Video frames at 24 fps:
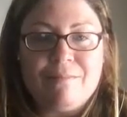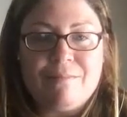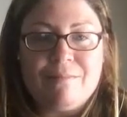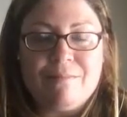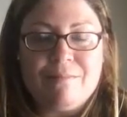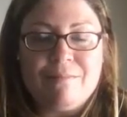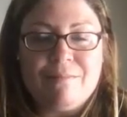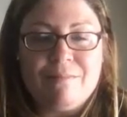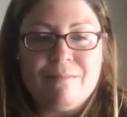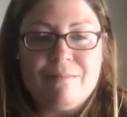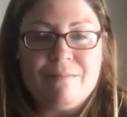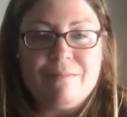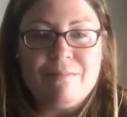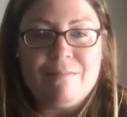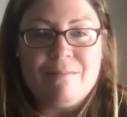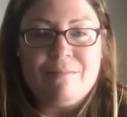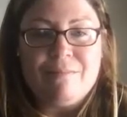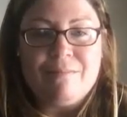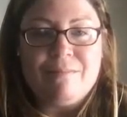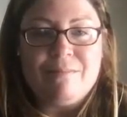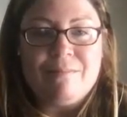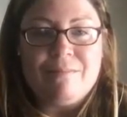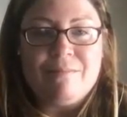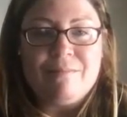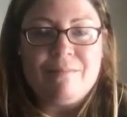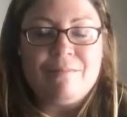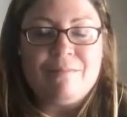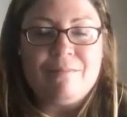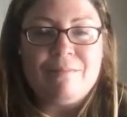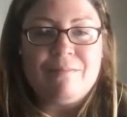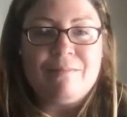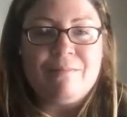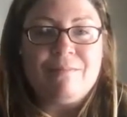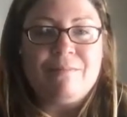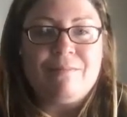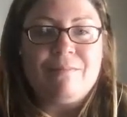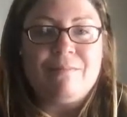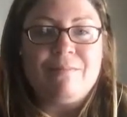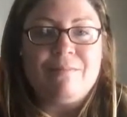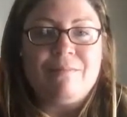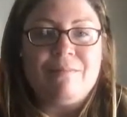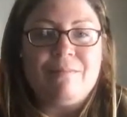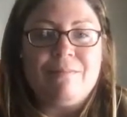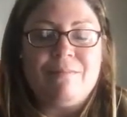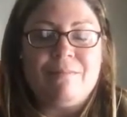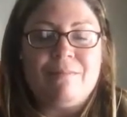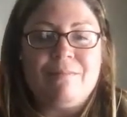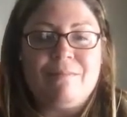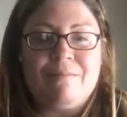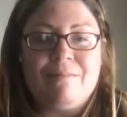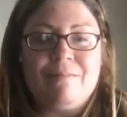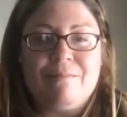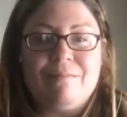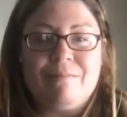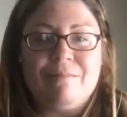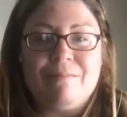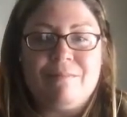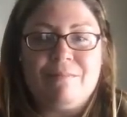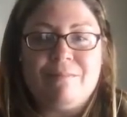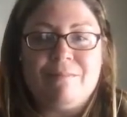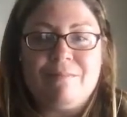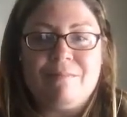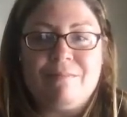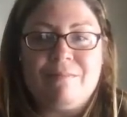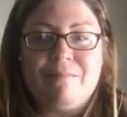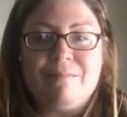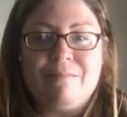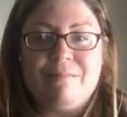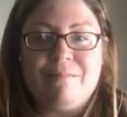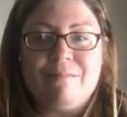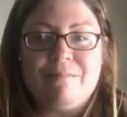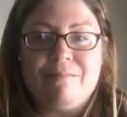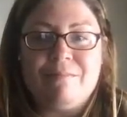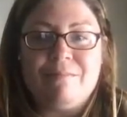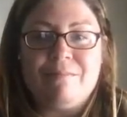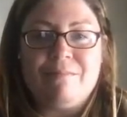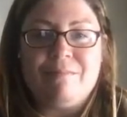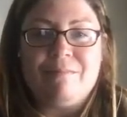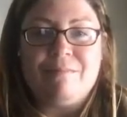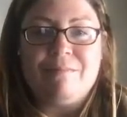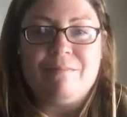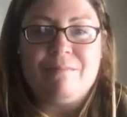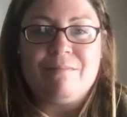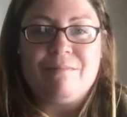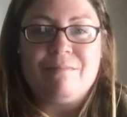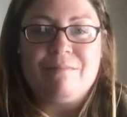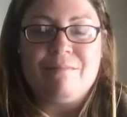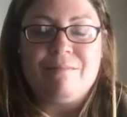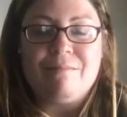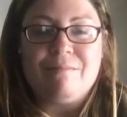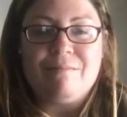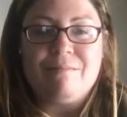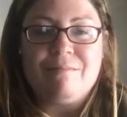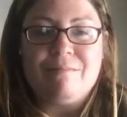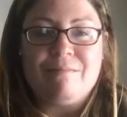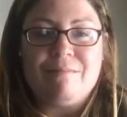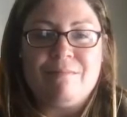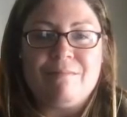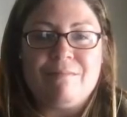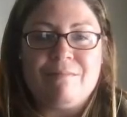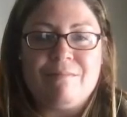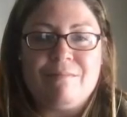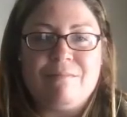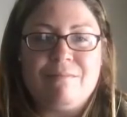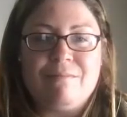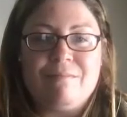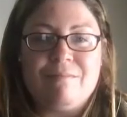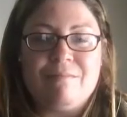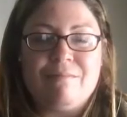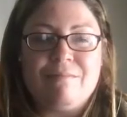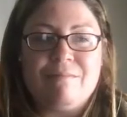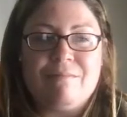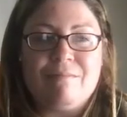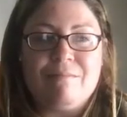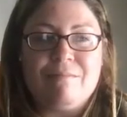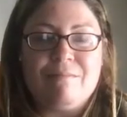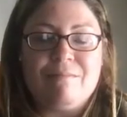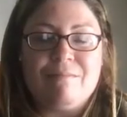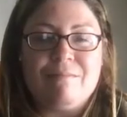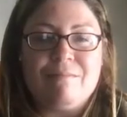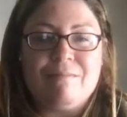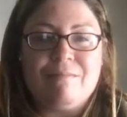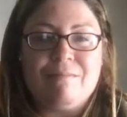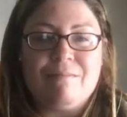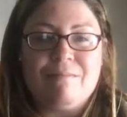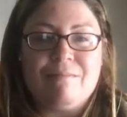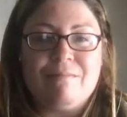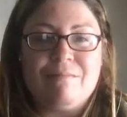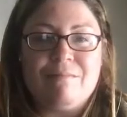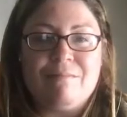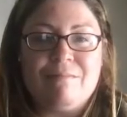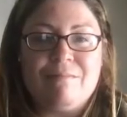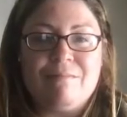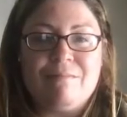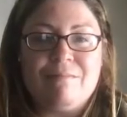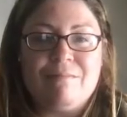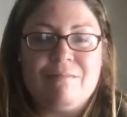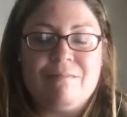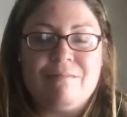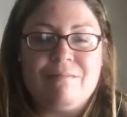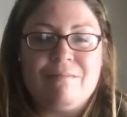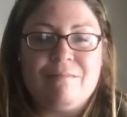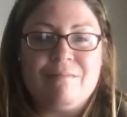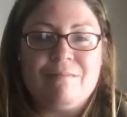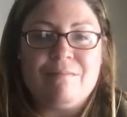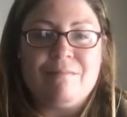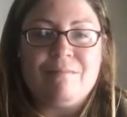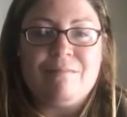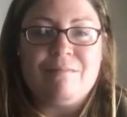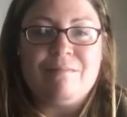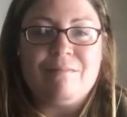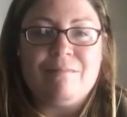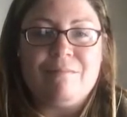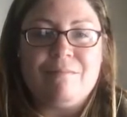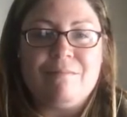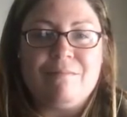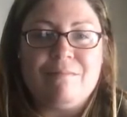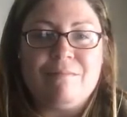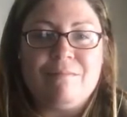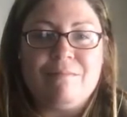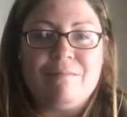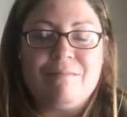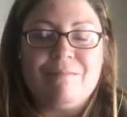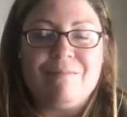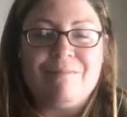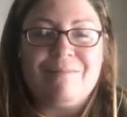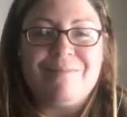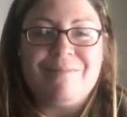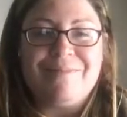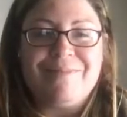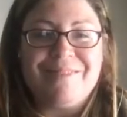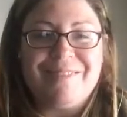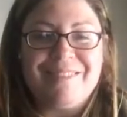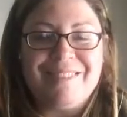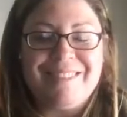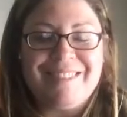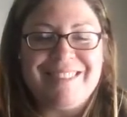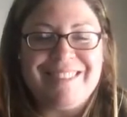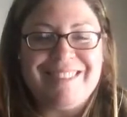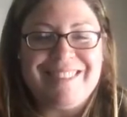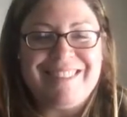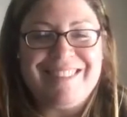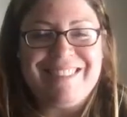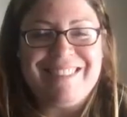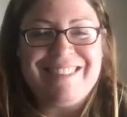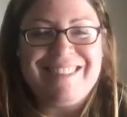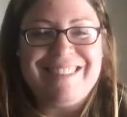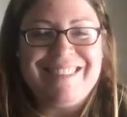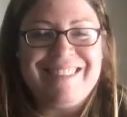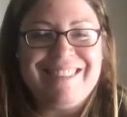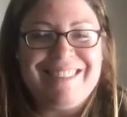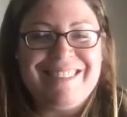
No words are spoken by the person on screen.